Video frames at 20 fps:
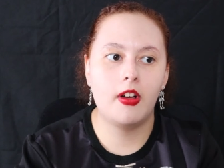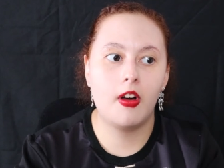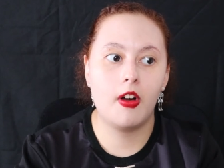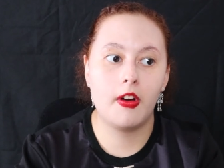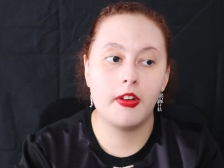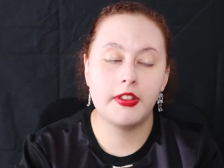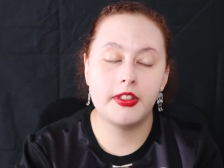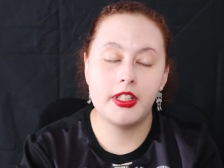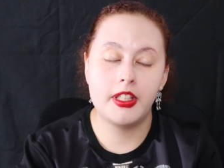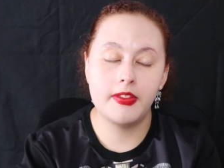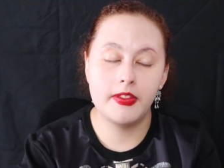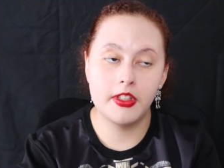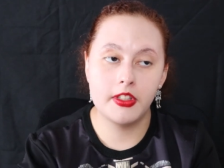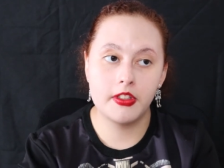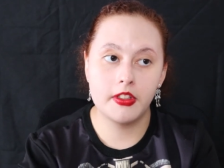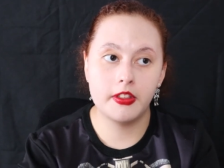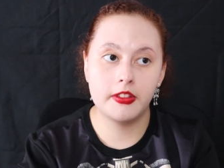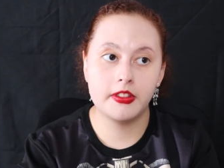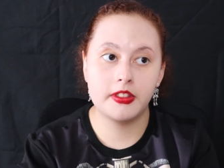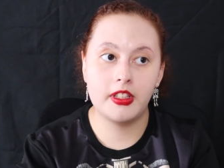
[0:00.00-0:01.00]
the horror TV
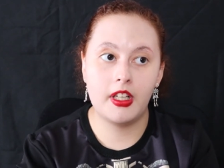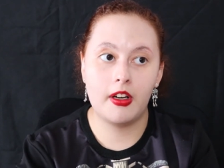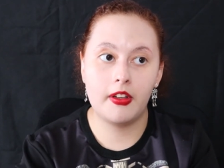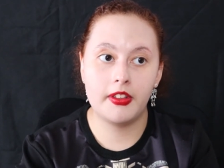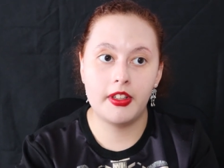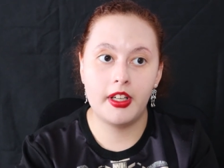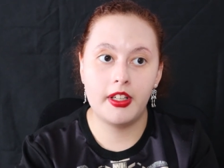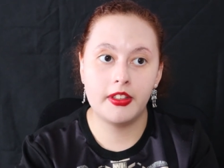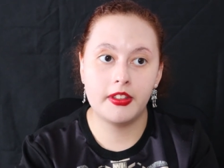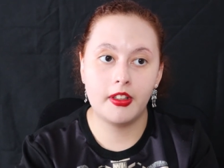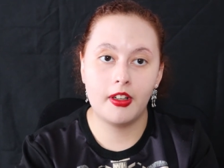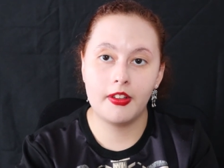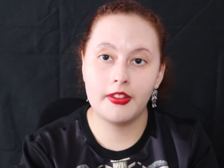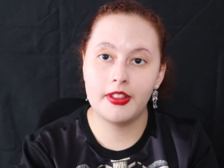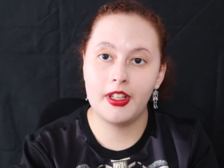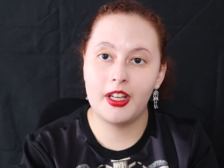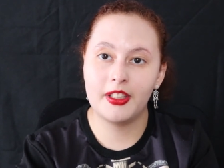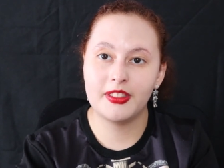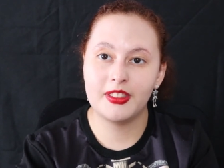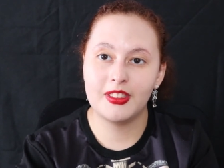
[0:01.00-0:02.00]
shows nowadays are
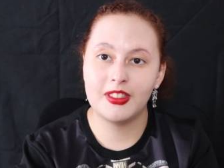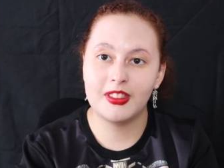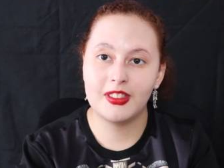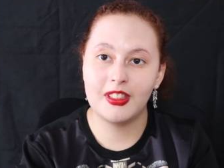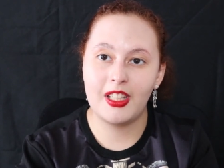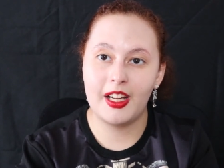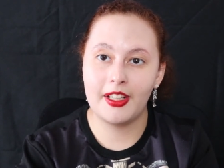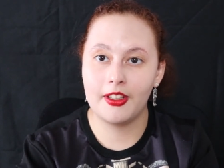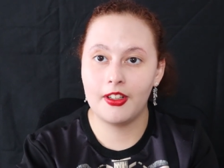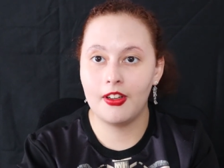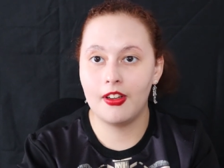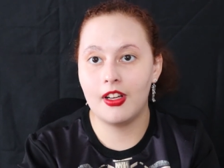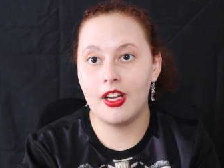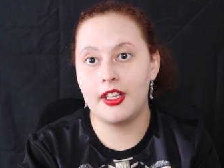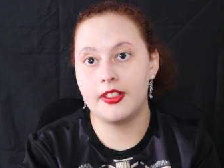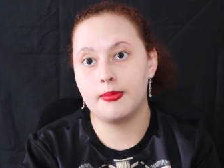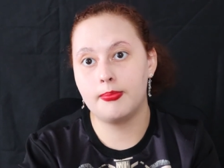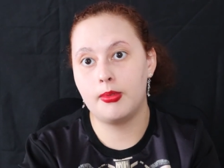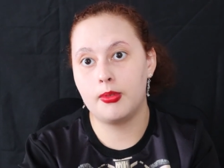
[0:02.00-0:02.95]
not that good as